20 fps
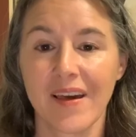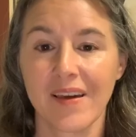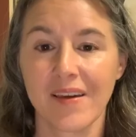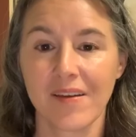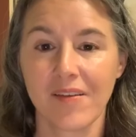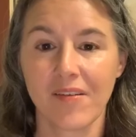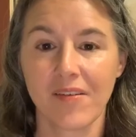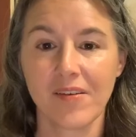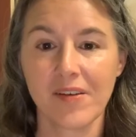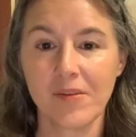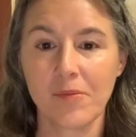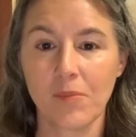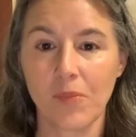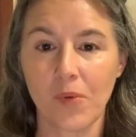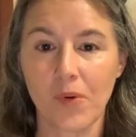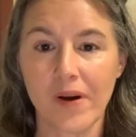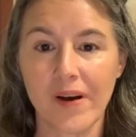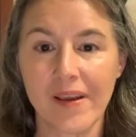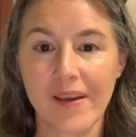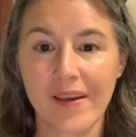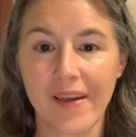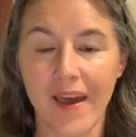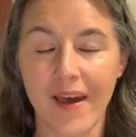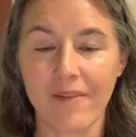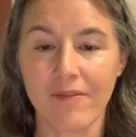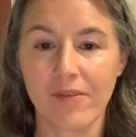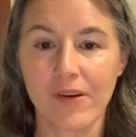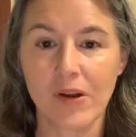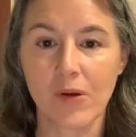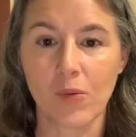Good morning,
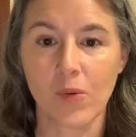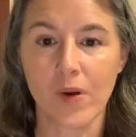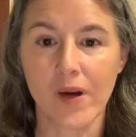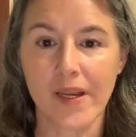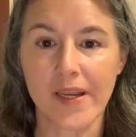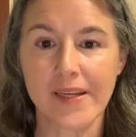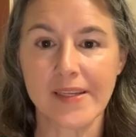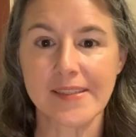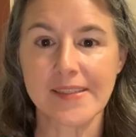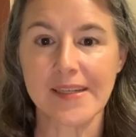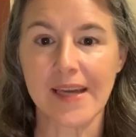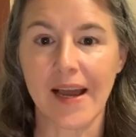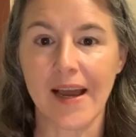everyone.